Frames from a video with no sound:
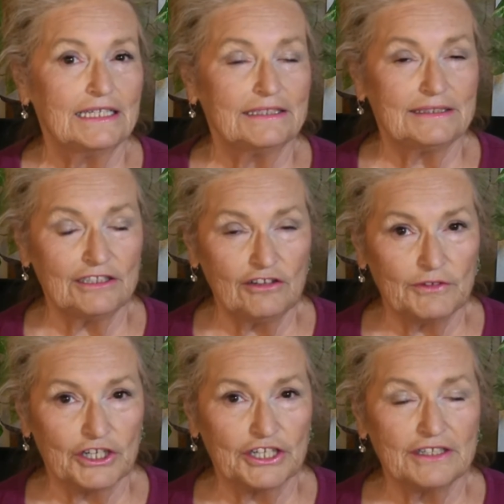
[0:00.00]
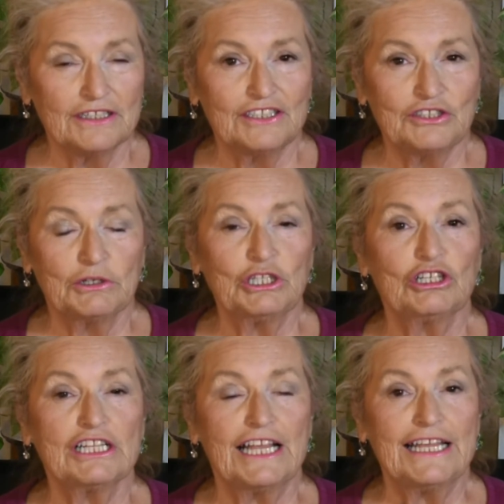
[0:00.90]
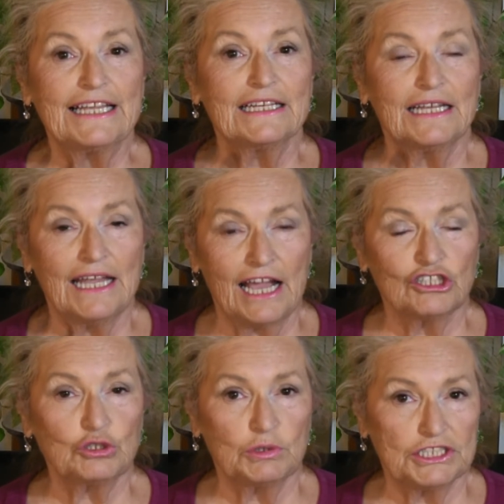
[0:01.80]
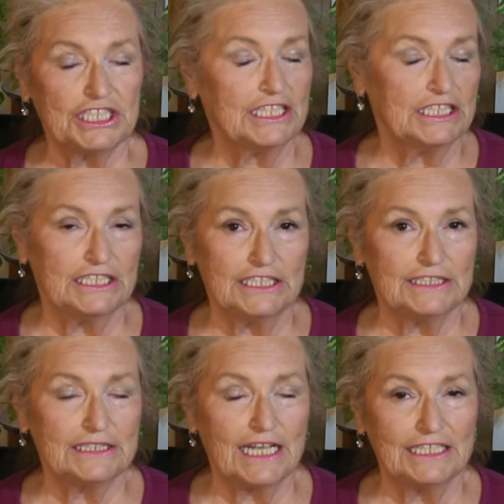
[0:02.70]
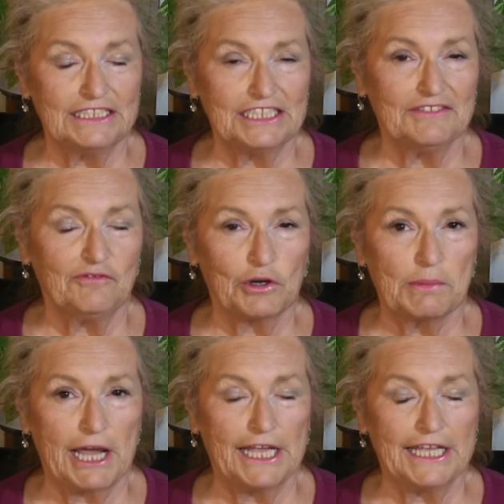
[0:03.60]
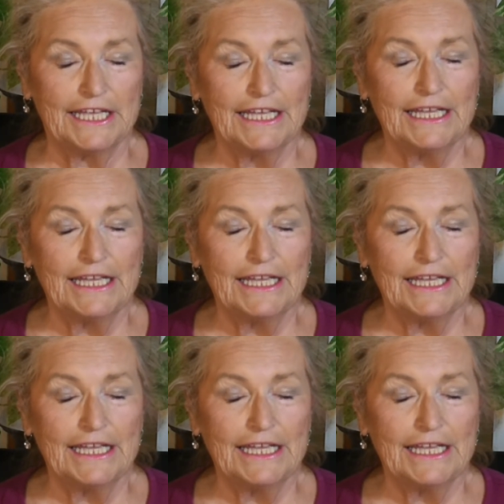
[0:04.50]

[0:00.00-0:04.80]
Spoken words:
silver so it looked like actual tin, and I did it for my